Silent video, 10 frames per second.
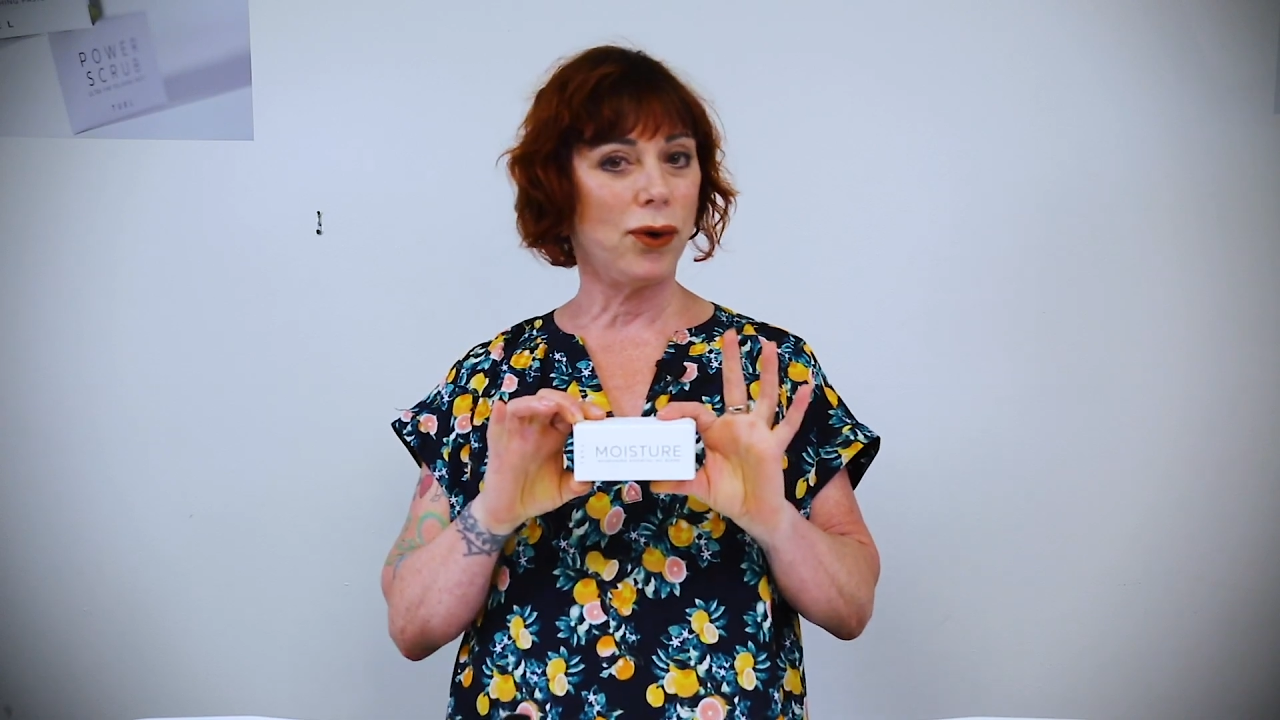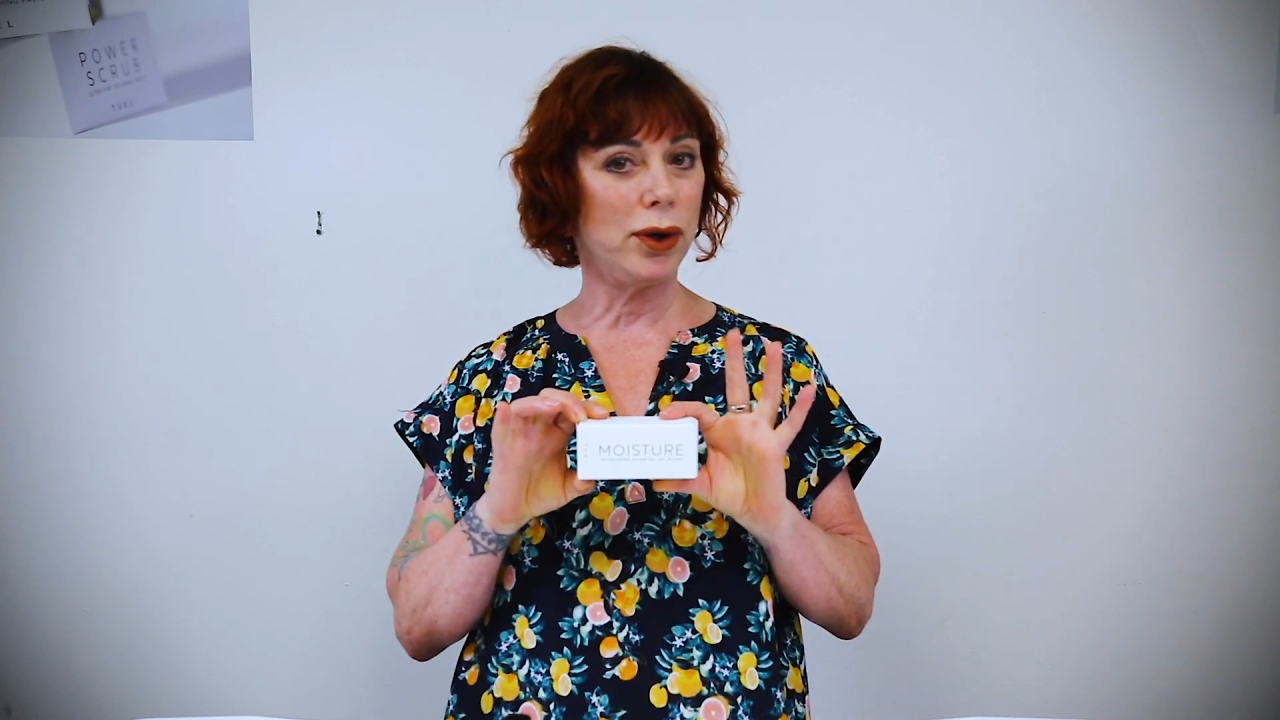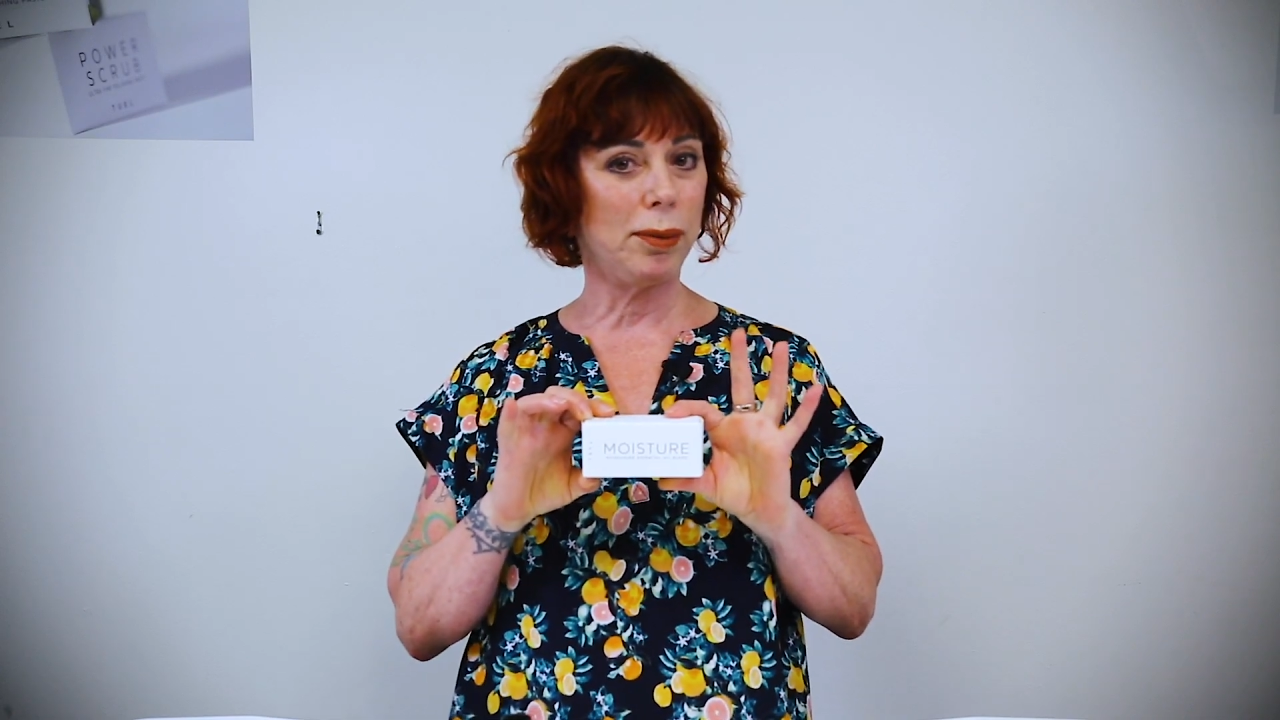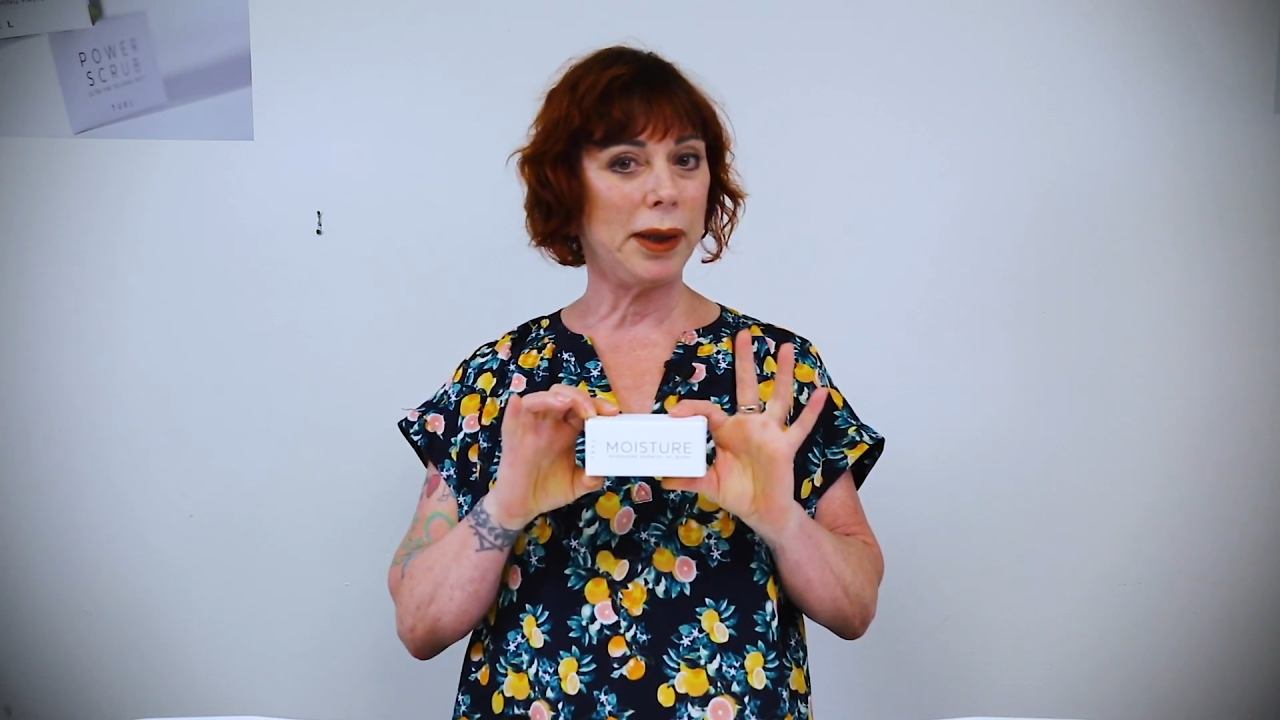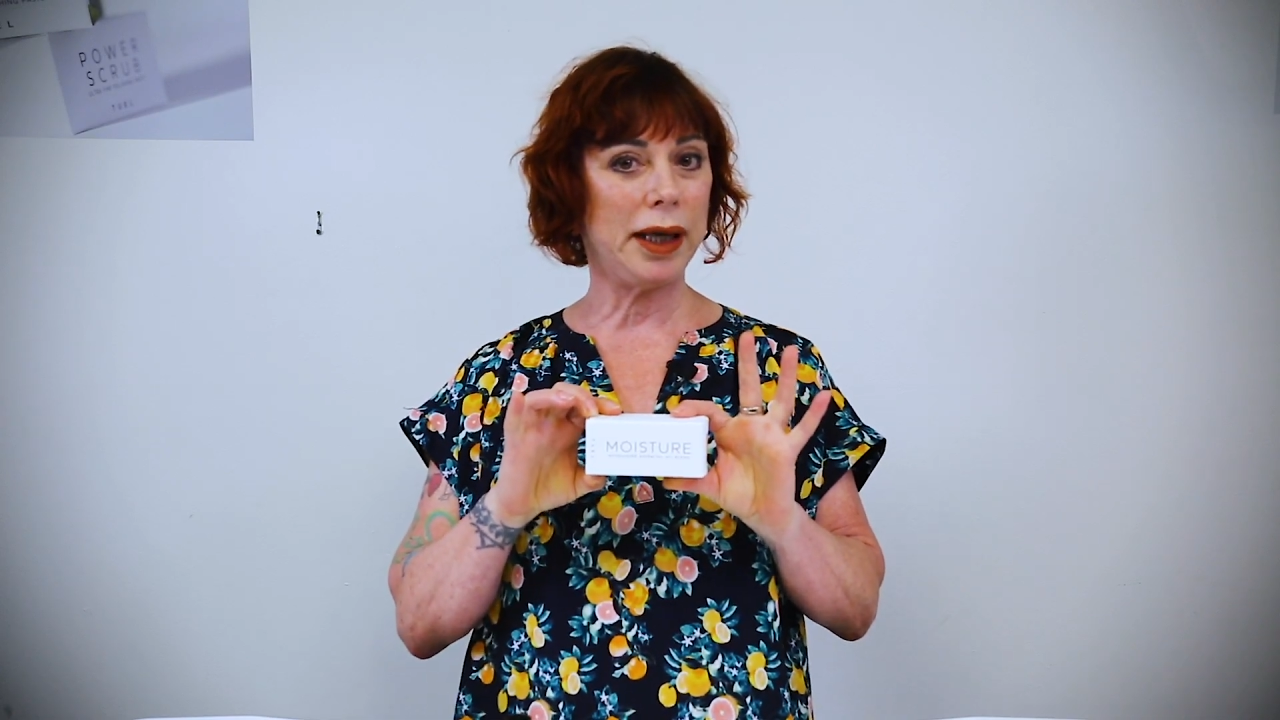
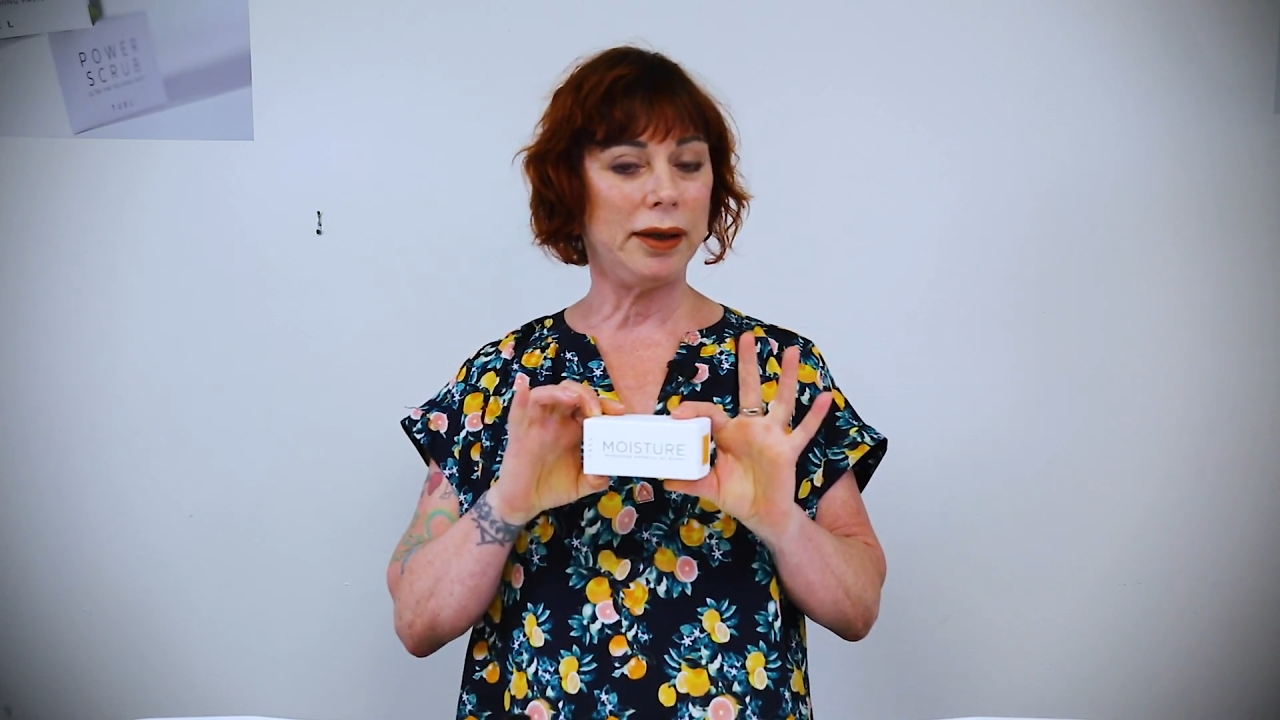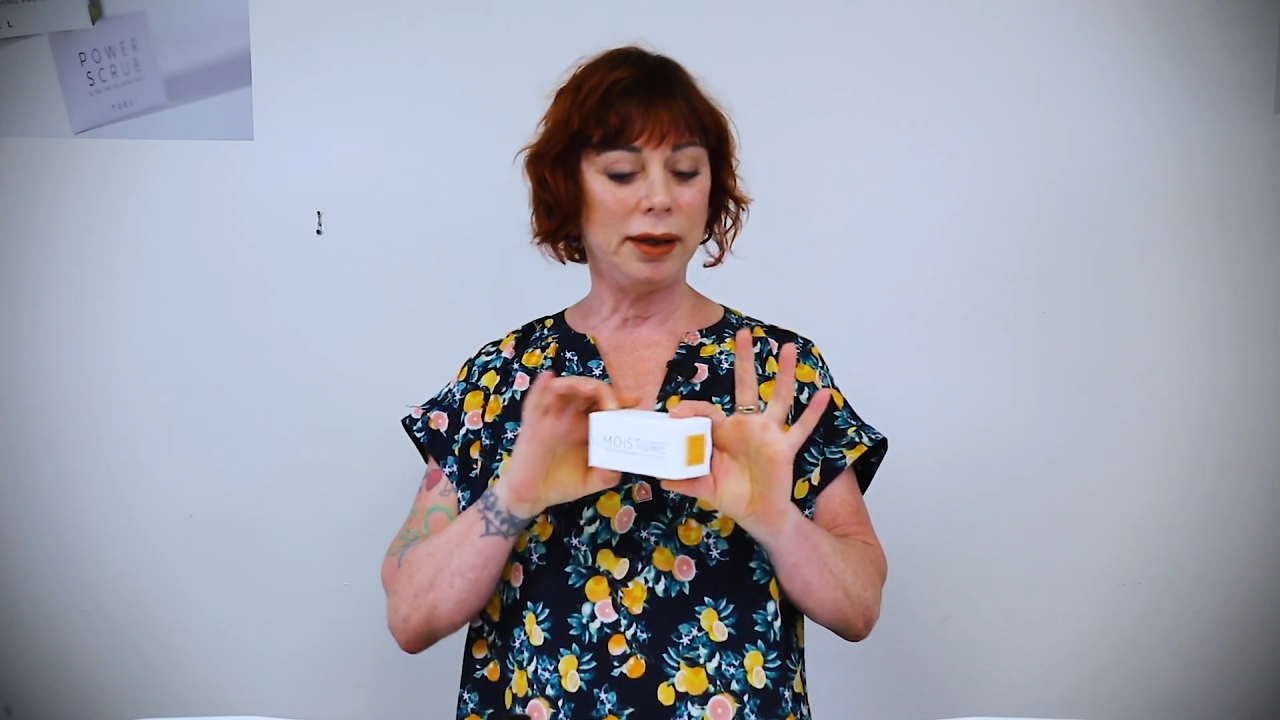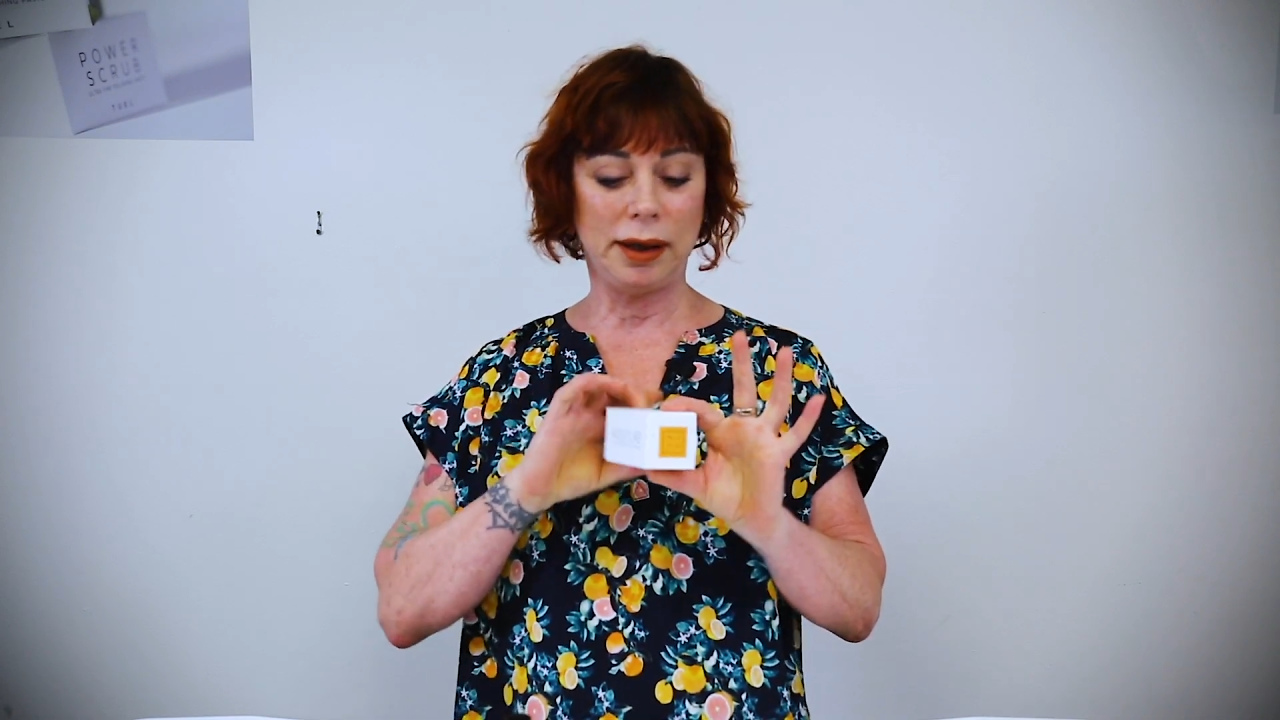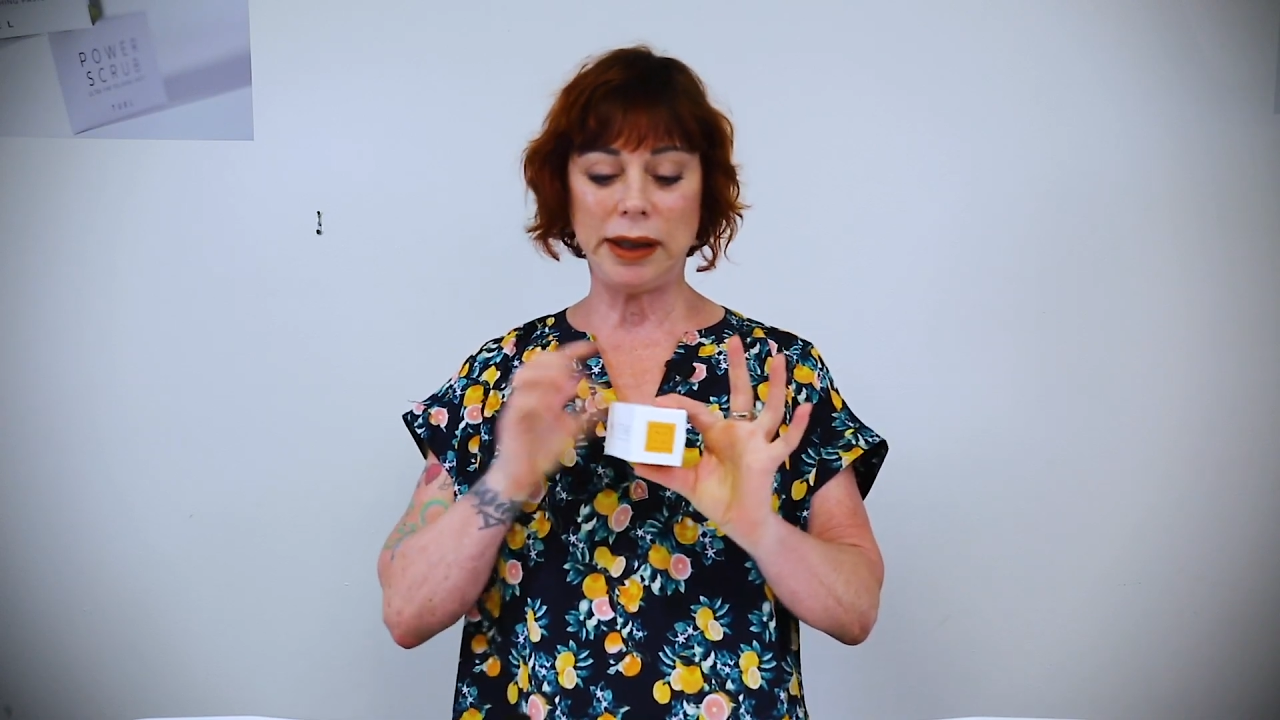Oil Blend.